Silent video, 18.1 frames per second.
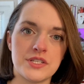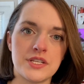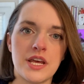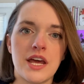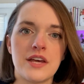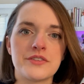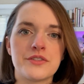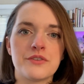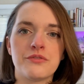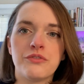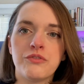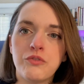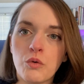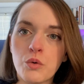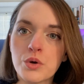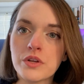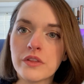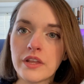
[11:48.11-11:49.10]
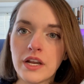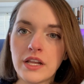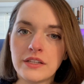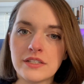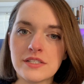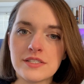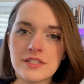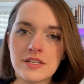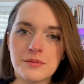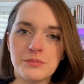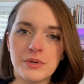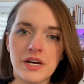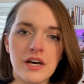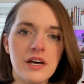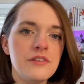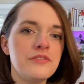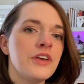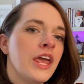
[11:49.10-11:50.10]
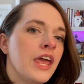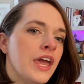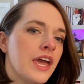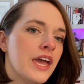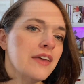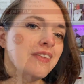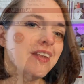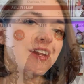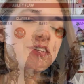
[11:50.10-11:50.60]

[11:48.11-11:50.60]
It has the 4 that I listed above, and then